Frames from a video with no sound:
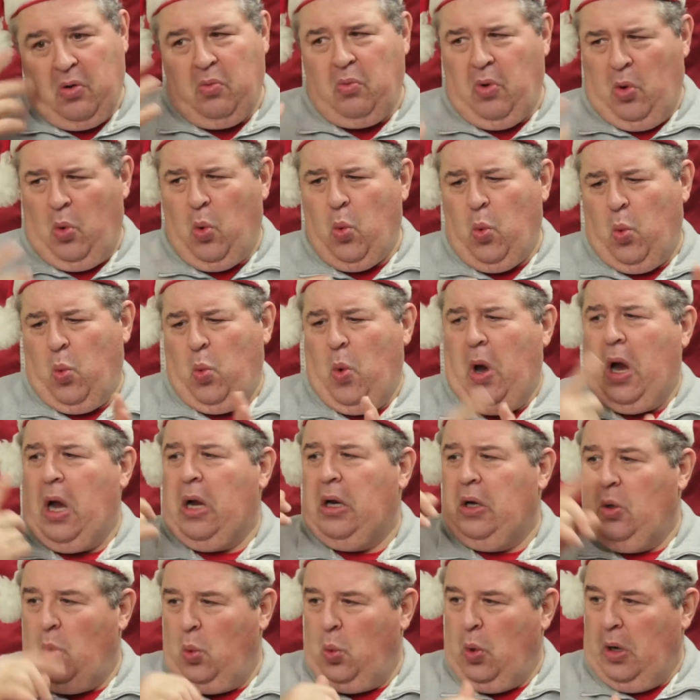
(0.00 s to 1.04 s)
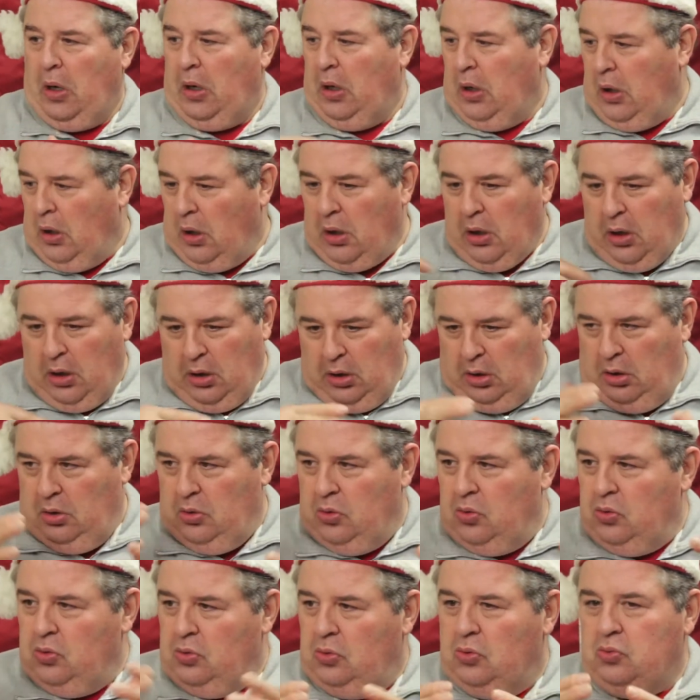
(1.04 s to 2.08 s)
I think once with you in a group, we
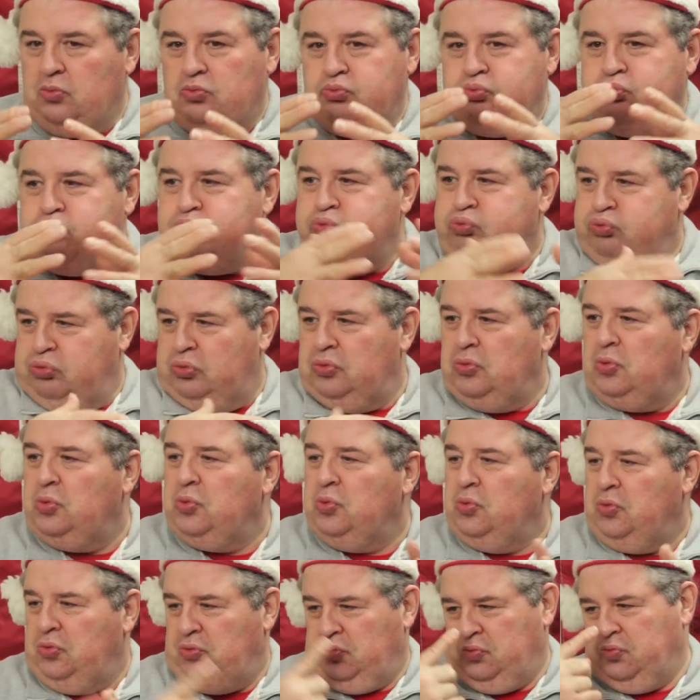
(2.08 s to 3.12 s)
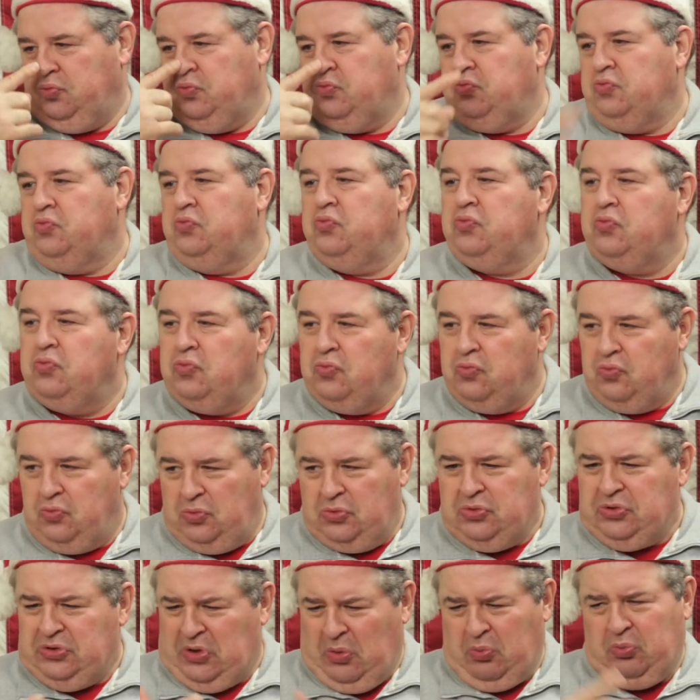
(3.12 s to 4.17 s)
could go. I don't mind.
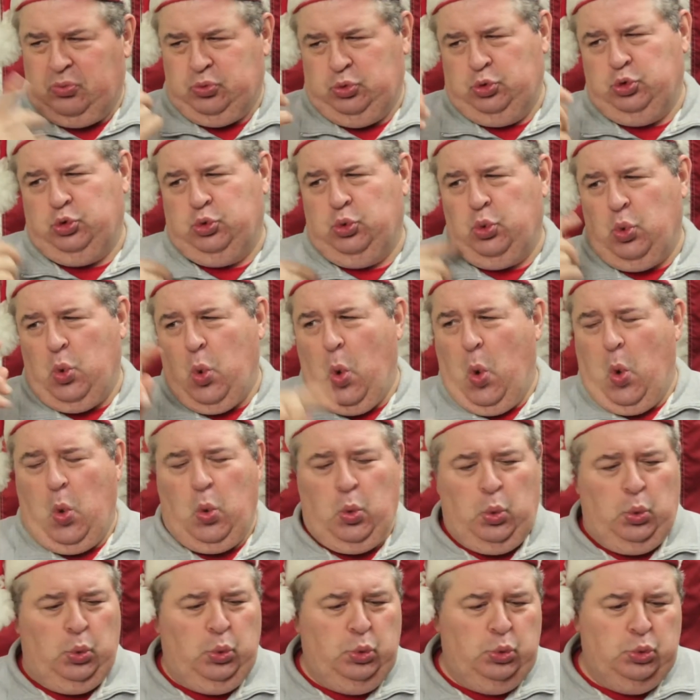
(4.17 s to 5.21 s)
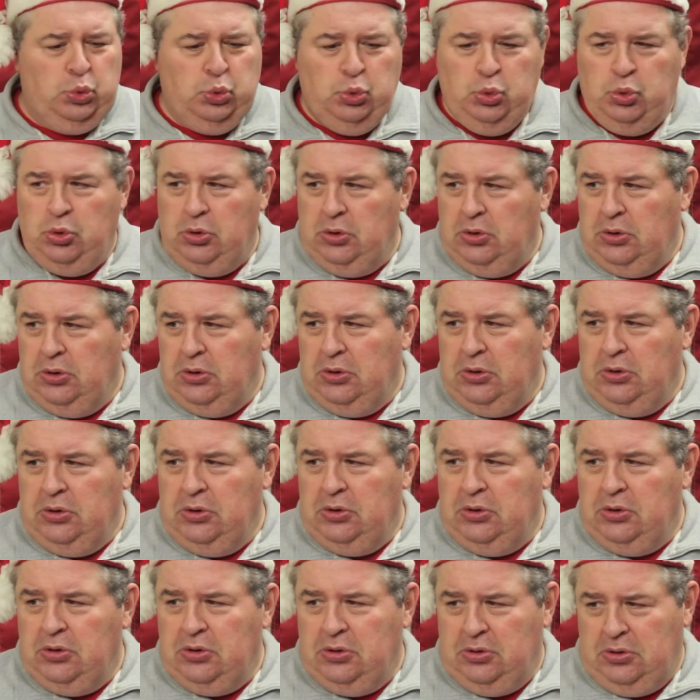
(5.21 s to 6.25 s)
Someday we should go.
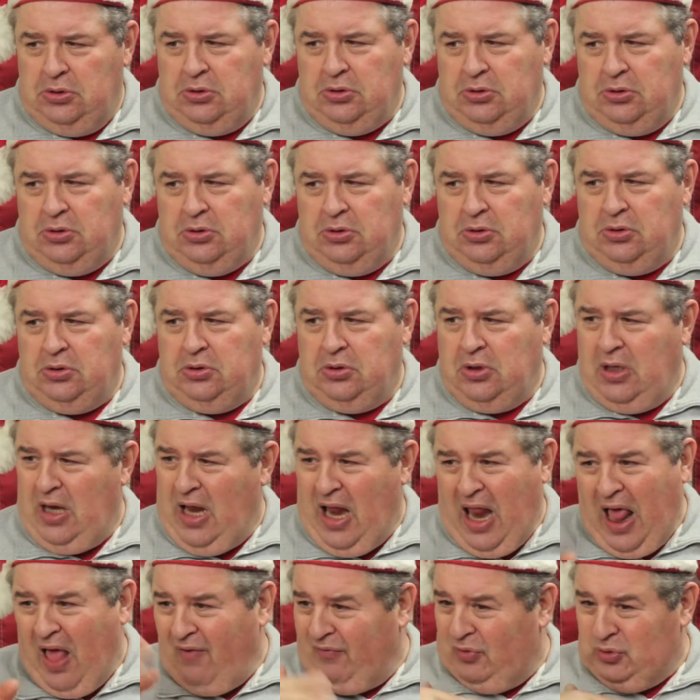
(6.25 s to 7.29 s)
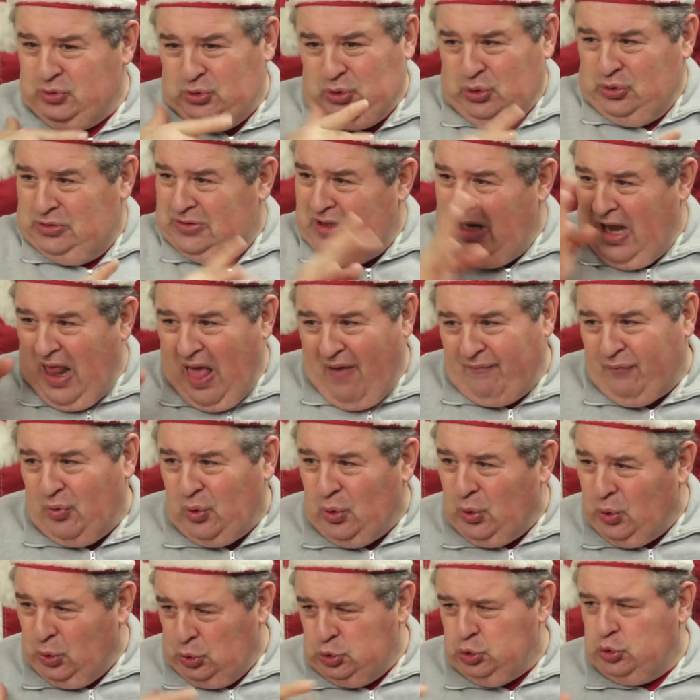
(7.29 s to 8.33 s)
I have never touched it. I should
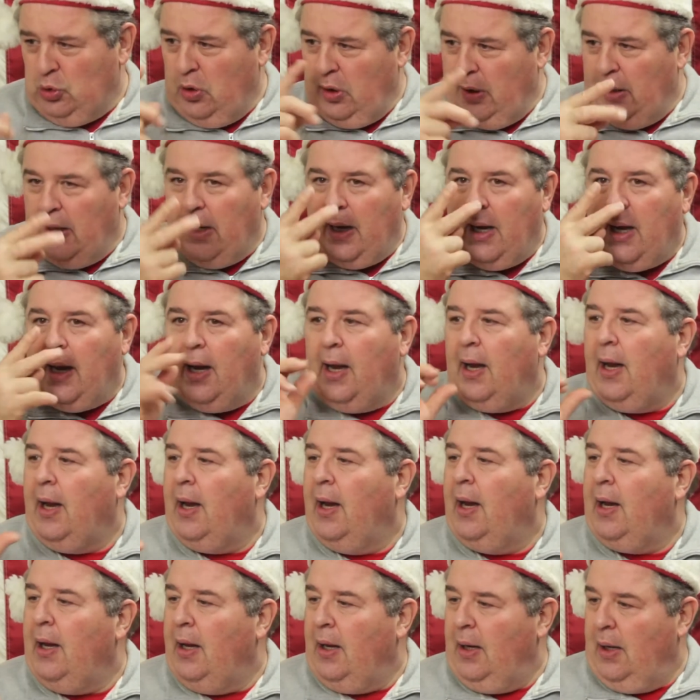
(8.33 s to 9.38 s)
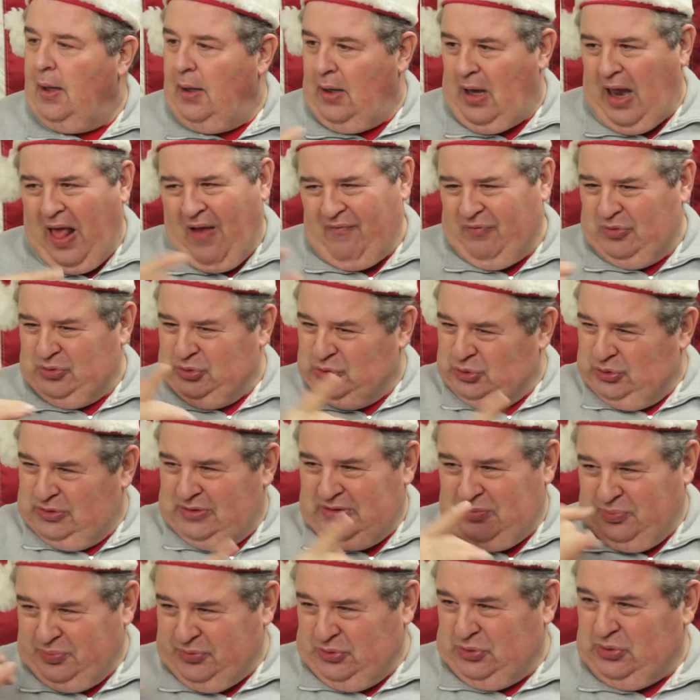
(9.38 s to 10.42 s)
see what it's all about. Can you imagine New
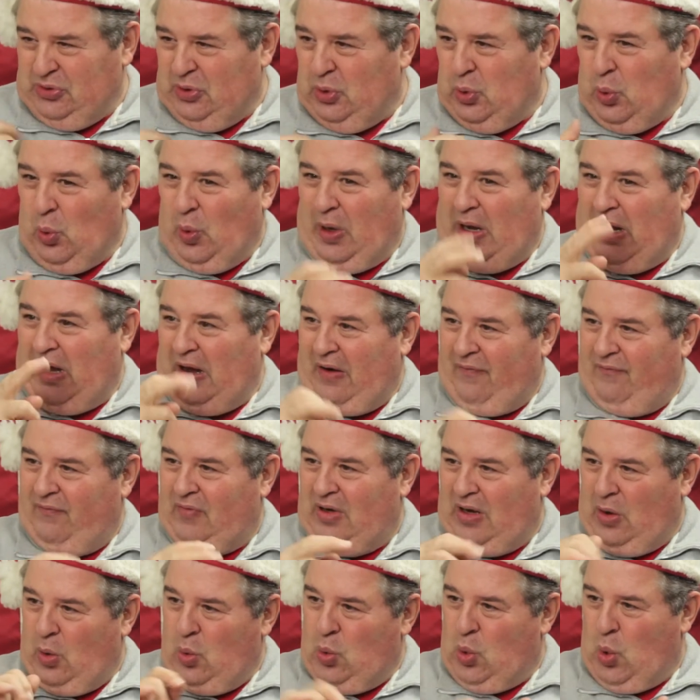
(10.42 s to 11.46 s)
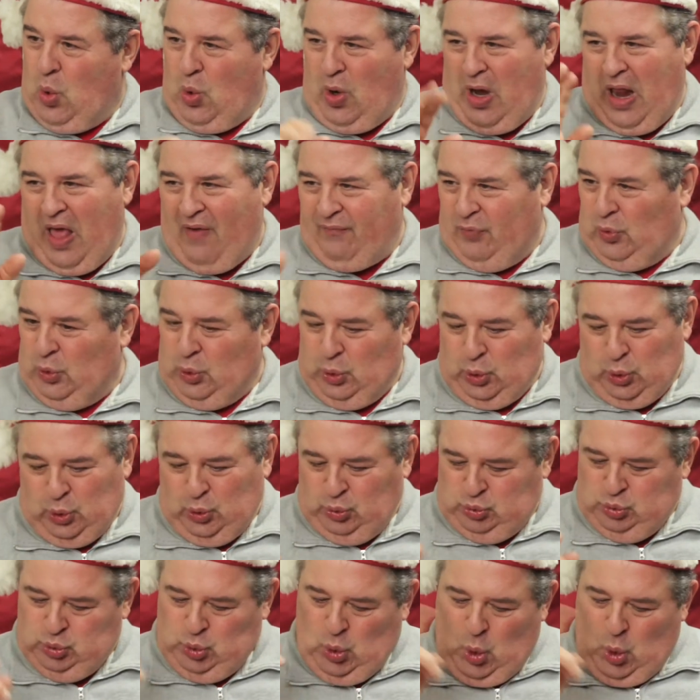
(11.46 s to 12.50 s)
Year's in New York? I should go once.